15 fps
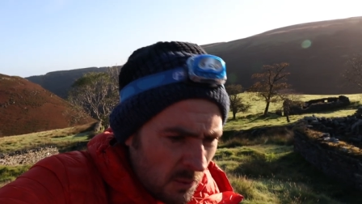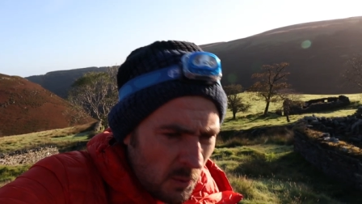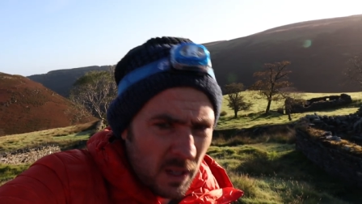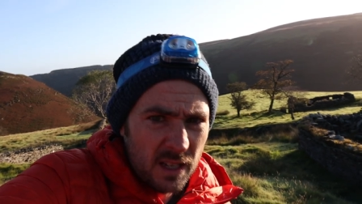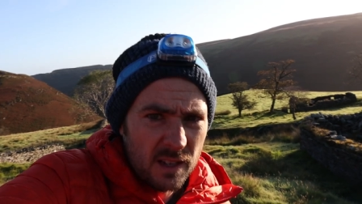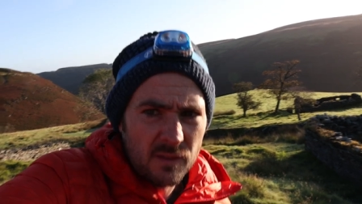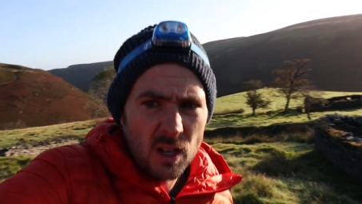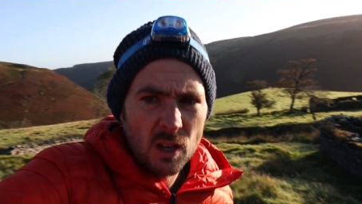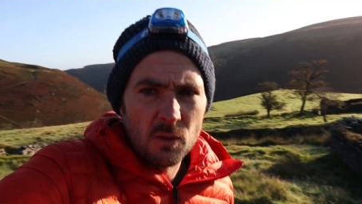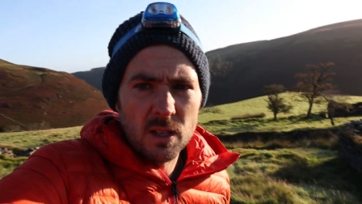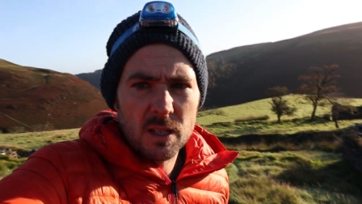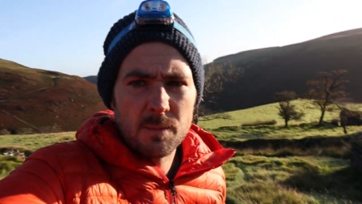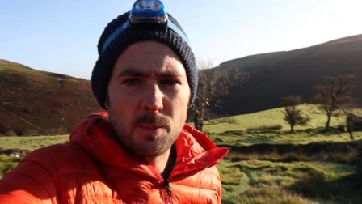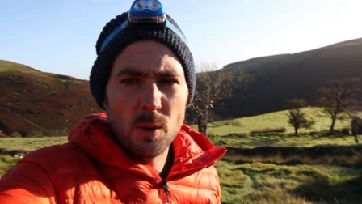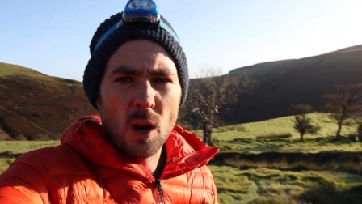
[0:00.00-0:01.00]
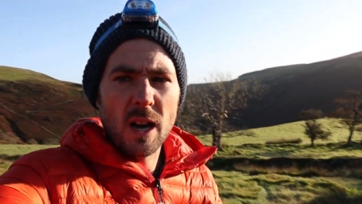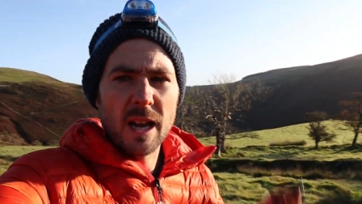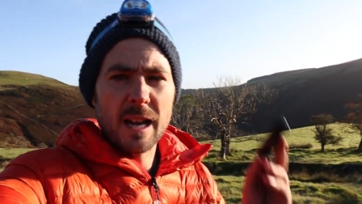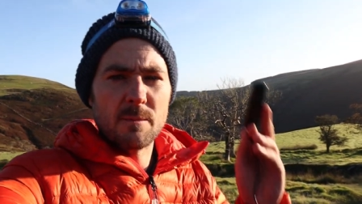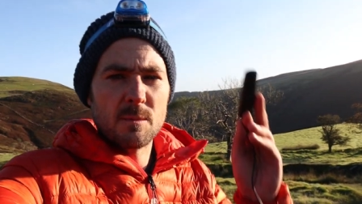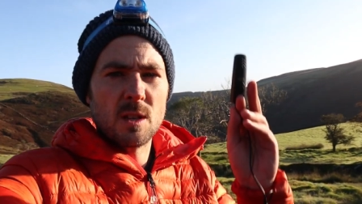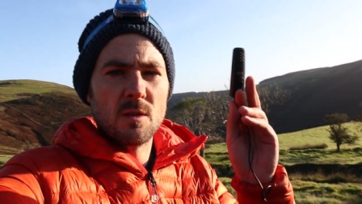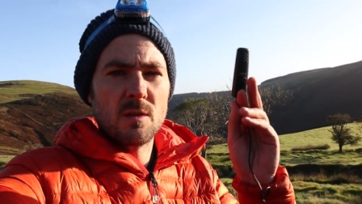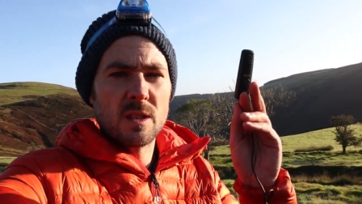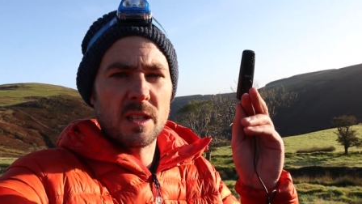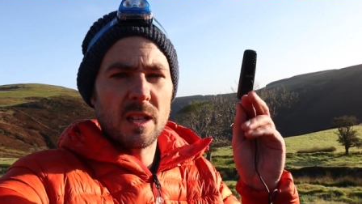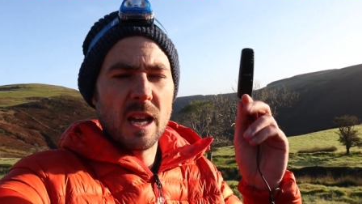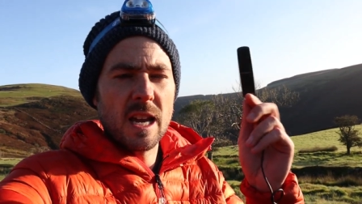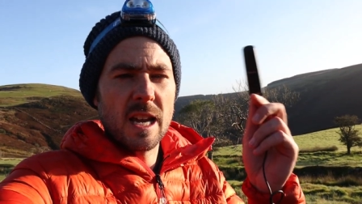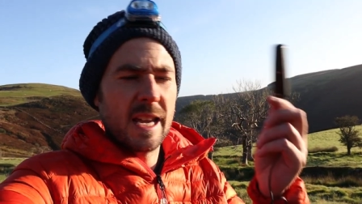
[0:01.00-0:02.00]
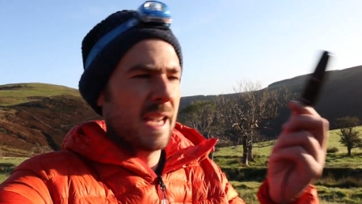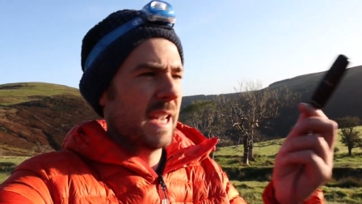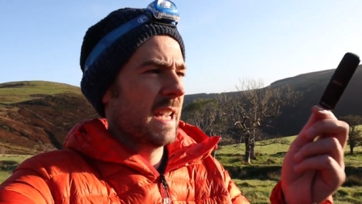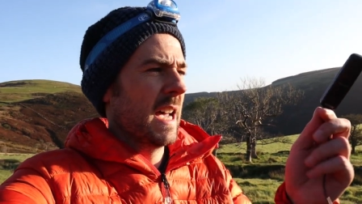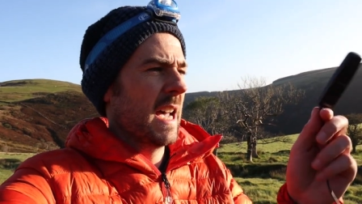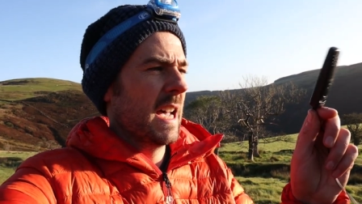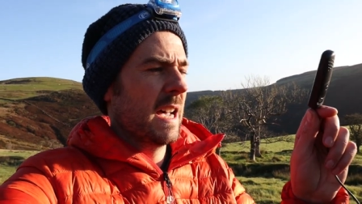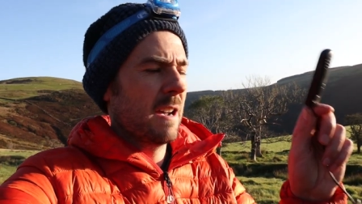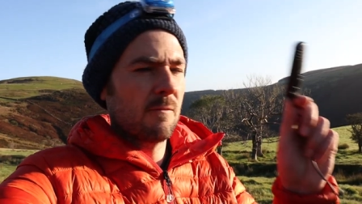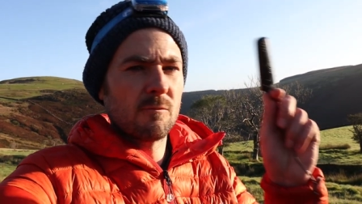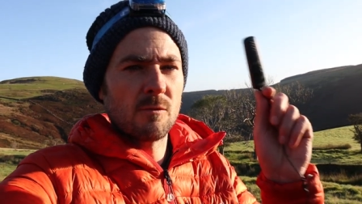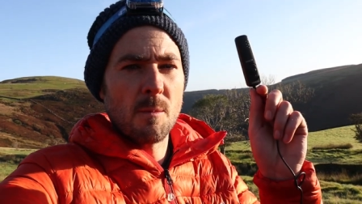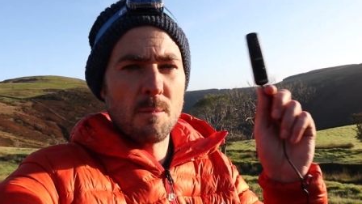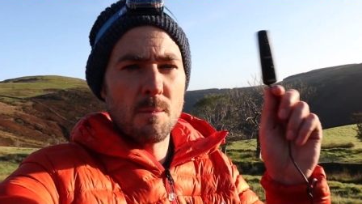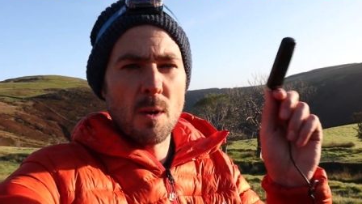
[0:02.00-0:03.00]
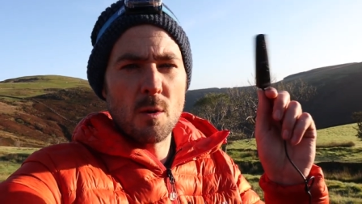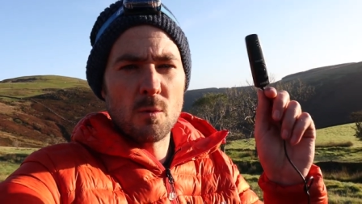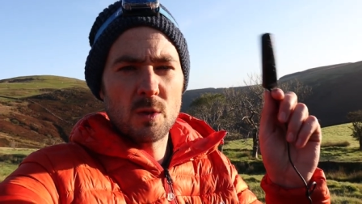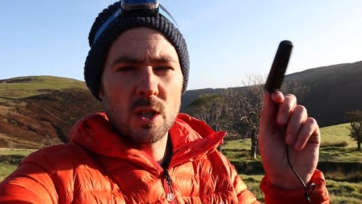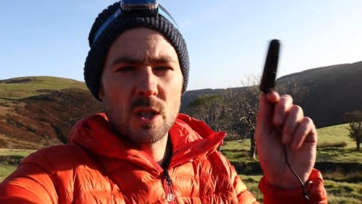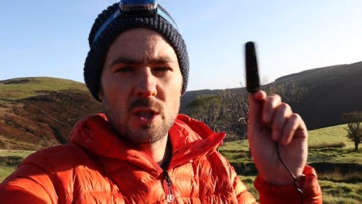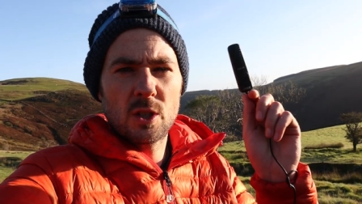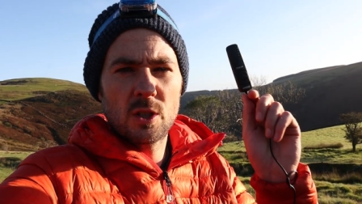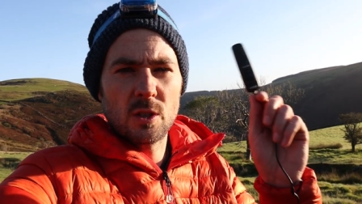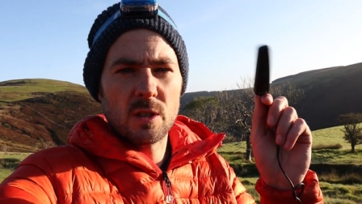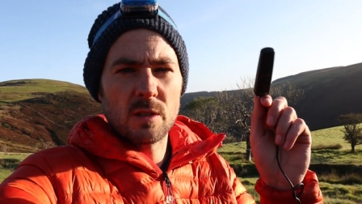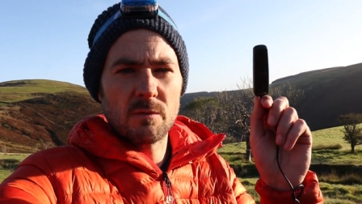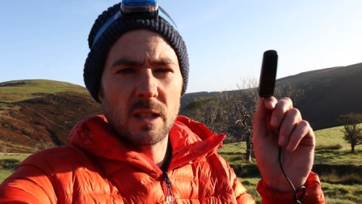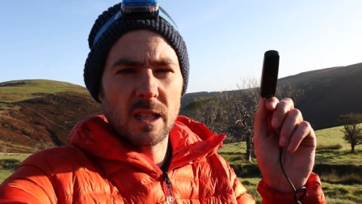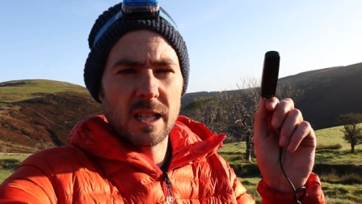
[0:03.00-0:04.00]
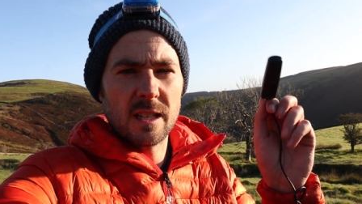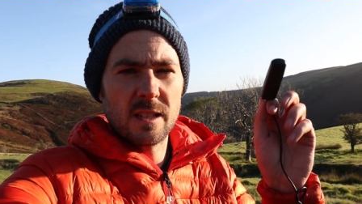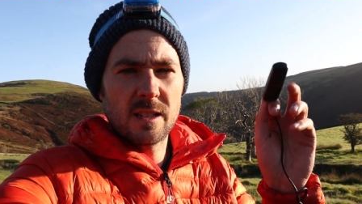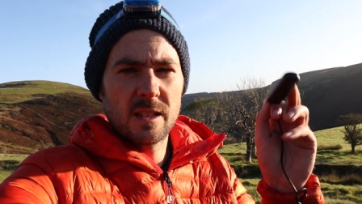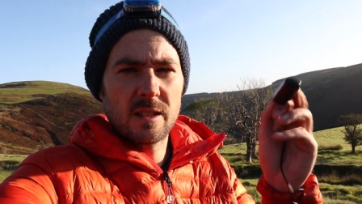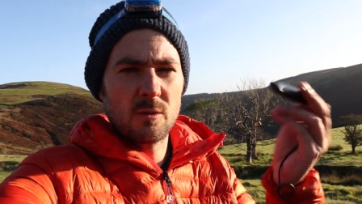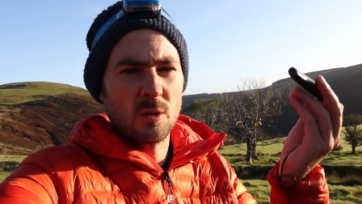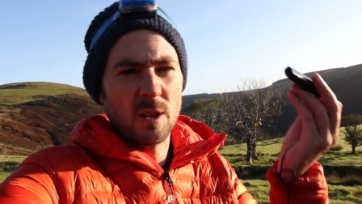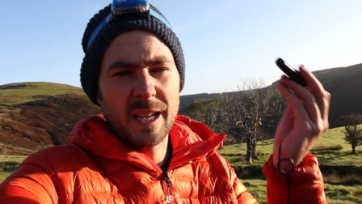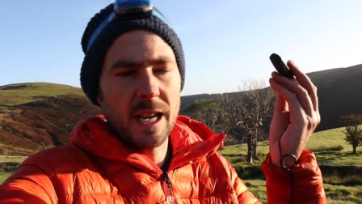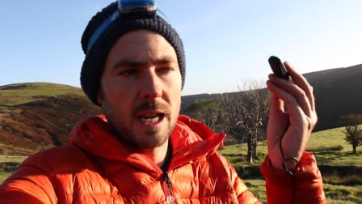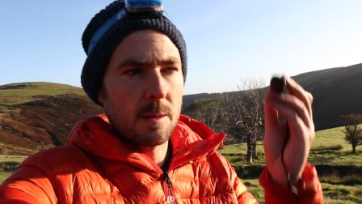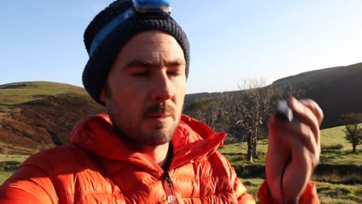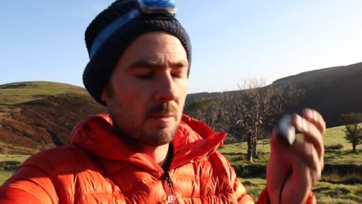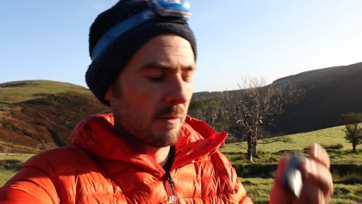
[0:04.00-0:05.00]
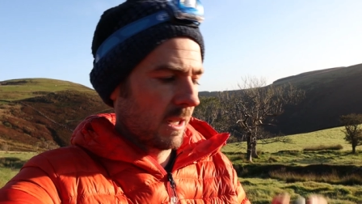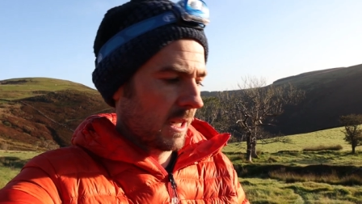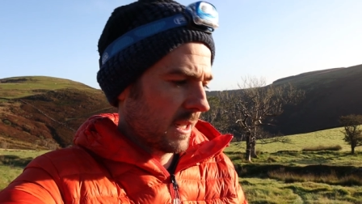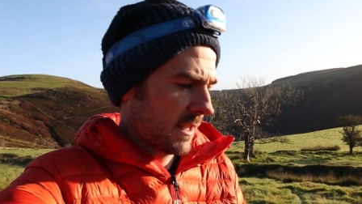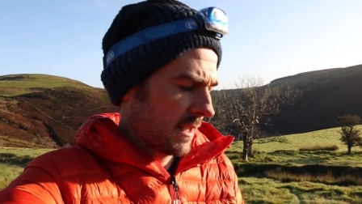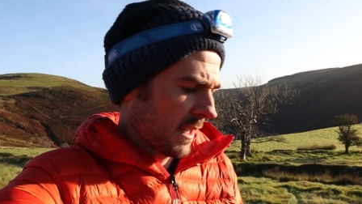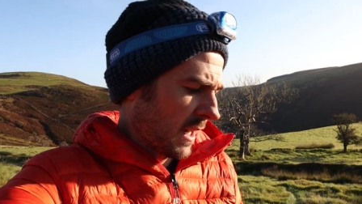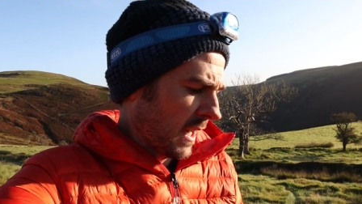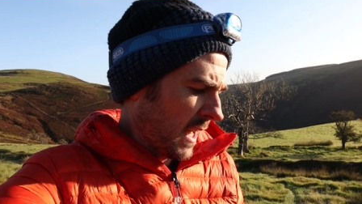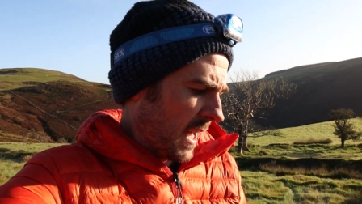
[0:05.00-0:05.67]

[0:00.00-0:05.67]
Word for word: don't know whether you've noticed, but I am using a uh, remote shutter release or cable release.